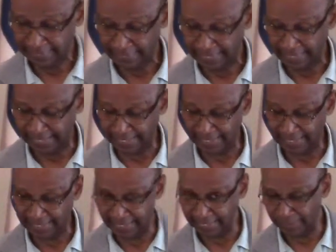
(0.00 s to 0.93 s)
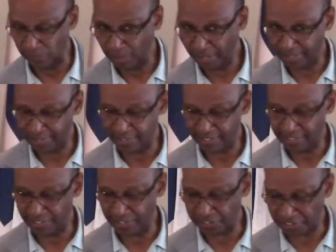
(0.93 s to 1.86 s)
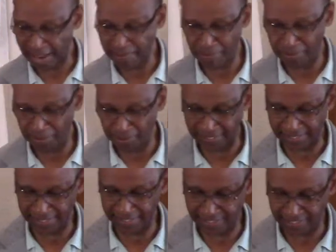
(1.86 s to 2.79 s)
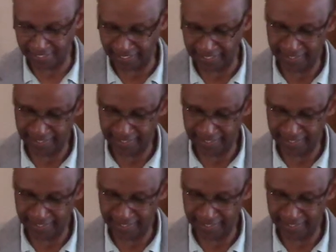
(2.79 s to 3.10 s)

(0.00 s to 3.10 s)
and what is inescapable is the,